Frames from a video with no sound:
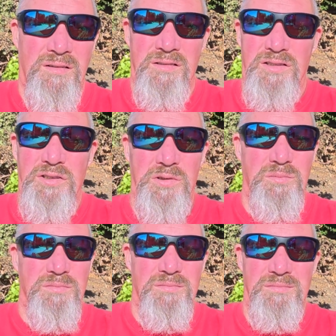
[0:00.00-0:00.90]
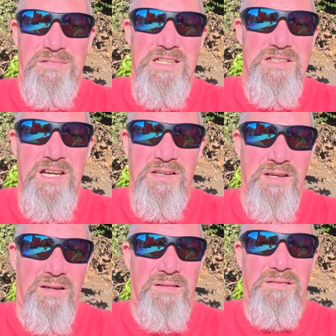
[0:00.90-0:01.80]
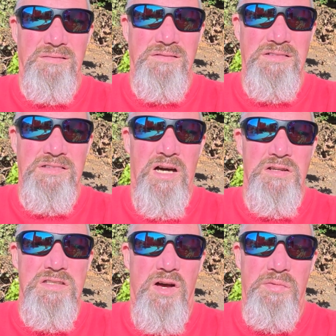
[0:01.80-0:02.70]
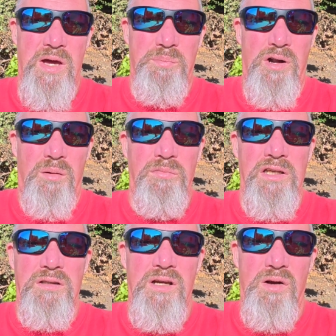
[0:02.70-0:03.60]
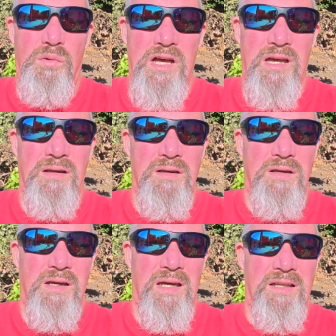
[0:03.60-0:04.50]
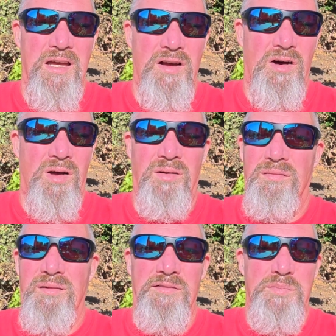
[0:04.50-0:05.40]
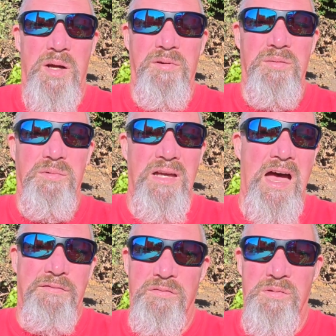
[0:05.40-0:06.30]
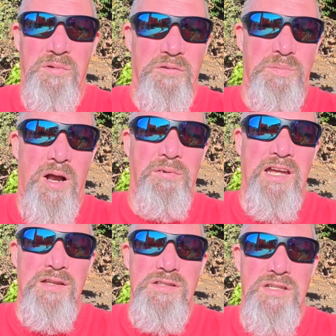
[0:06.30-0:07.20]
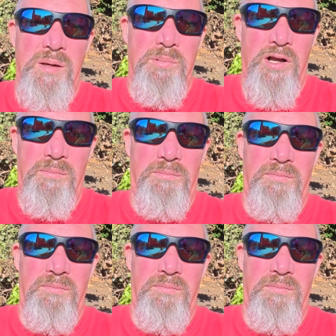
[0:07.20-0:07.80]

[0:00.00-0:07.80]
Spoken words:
who can tell you how to solve that problem in their way, and they all have probably, half of them have probably had the same problem.